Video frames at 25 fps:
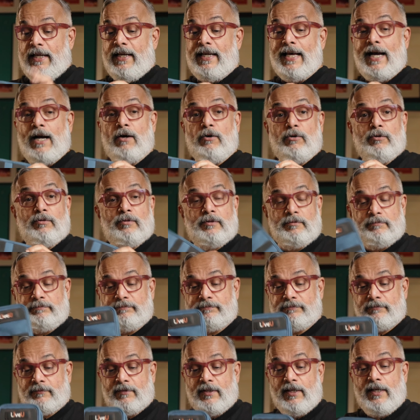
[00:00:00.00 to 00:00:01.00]
Now,
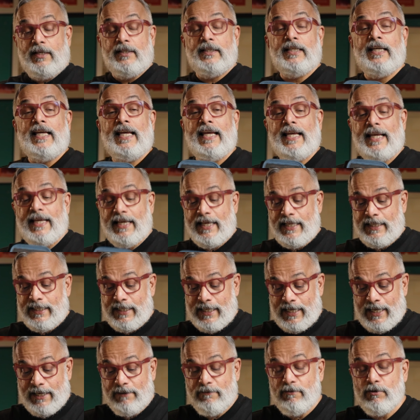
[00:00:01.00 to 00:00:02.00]
the
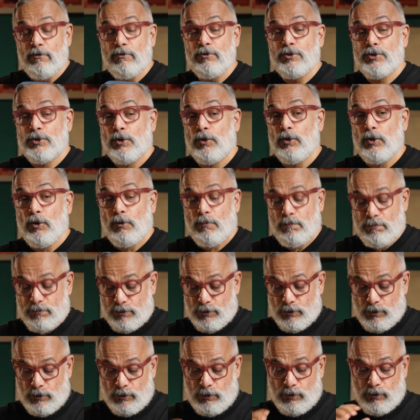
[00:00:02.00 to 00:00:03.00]
LiveU Solo
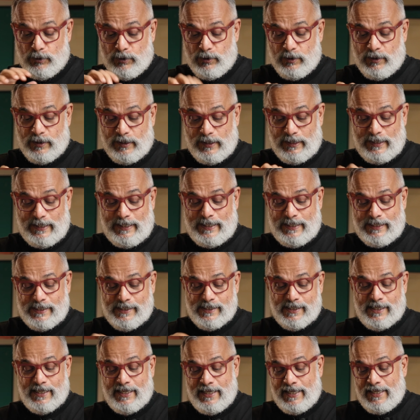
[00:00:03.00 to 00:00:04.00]
Pro
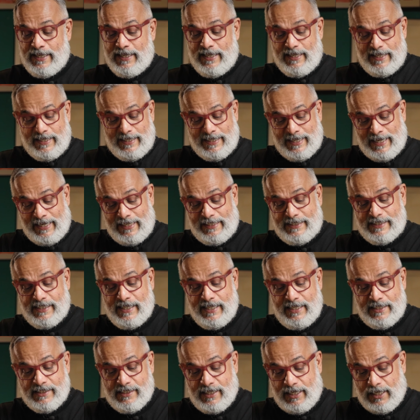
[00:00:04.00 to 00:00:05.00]
is
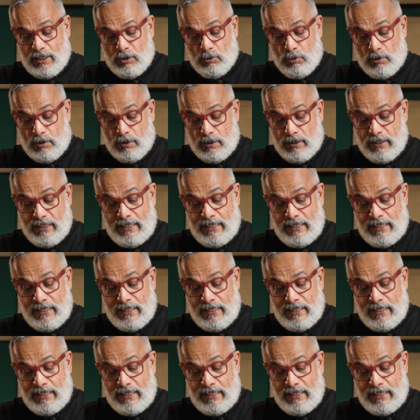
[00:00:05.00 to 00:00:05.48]
nicely secured